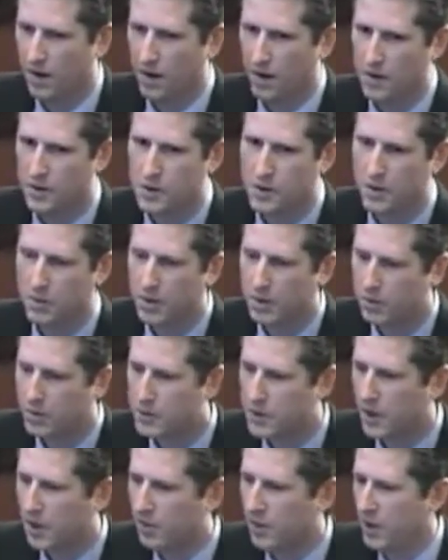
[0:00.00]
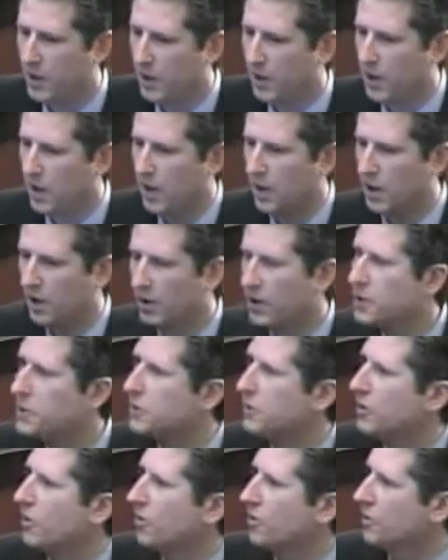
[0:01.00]
Some people say to me that at
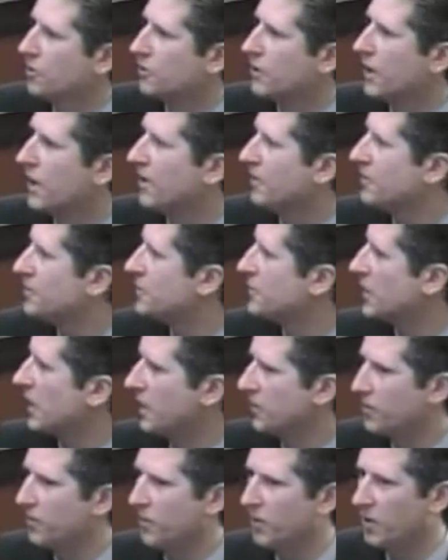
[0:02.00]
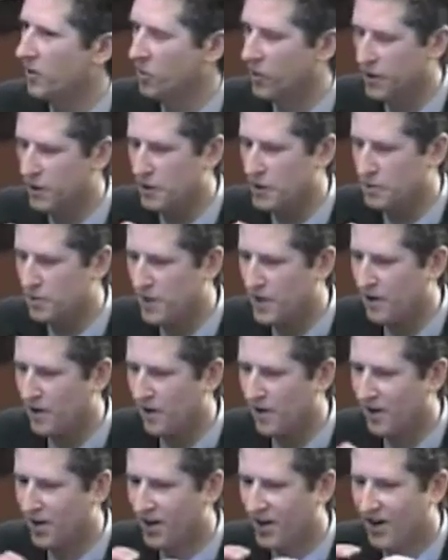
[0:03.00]
least you know your child is safe and with his
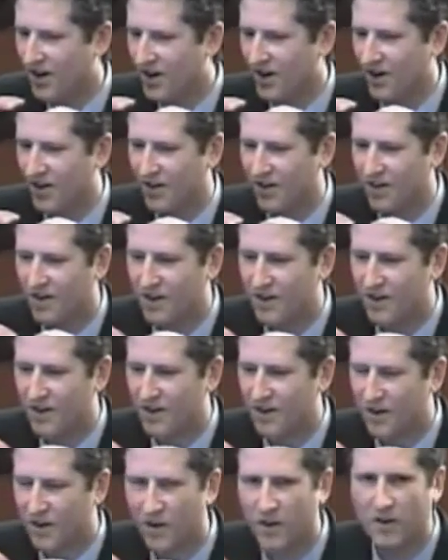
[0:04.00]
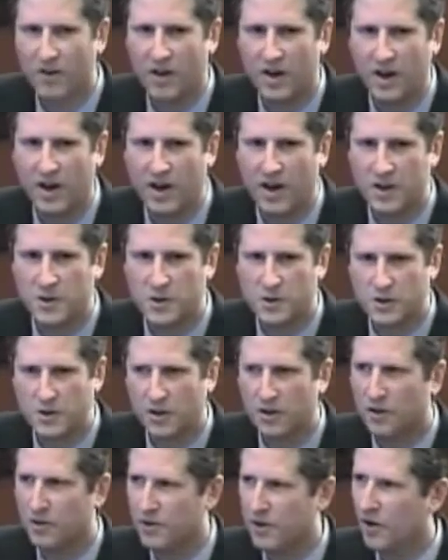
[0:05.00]
mother. Currently, I
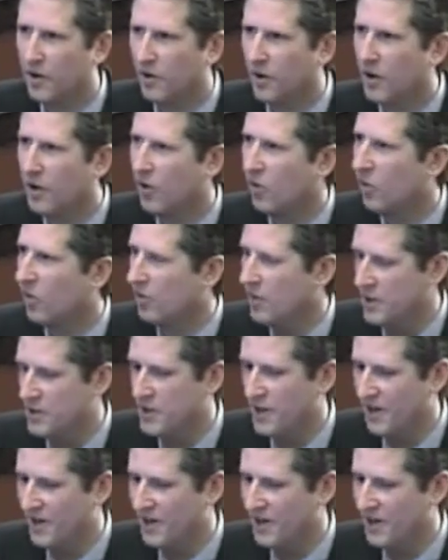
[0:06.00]
still don't know where my son